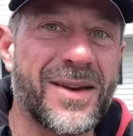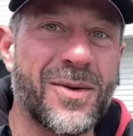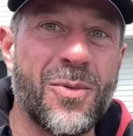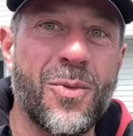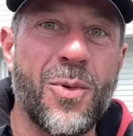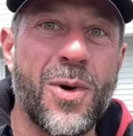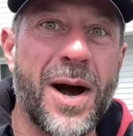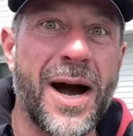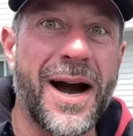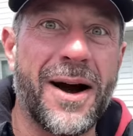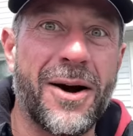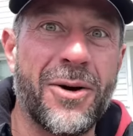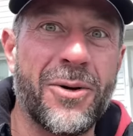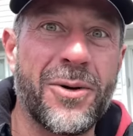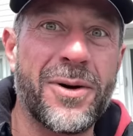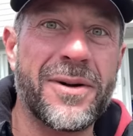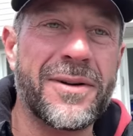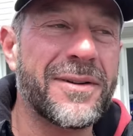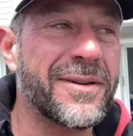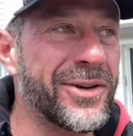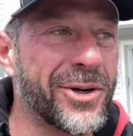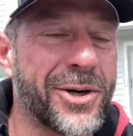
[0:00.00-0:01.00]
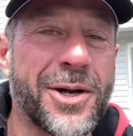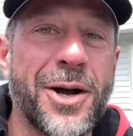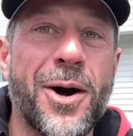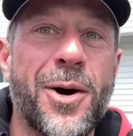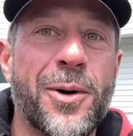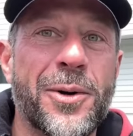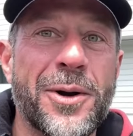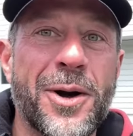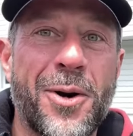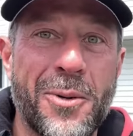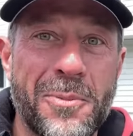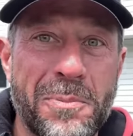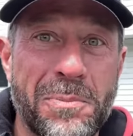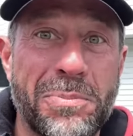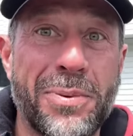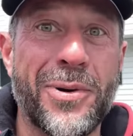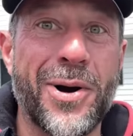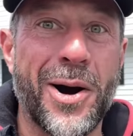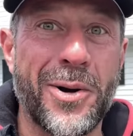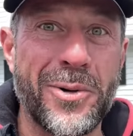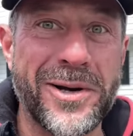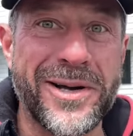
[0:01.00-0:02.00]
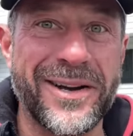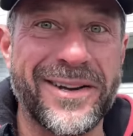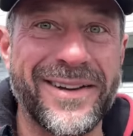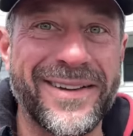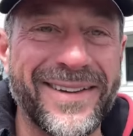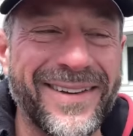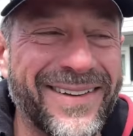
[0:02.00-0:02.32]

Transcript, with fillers: wow, you're going home broke.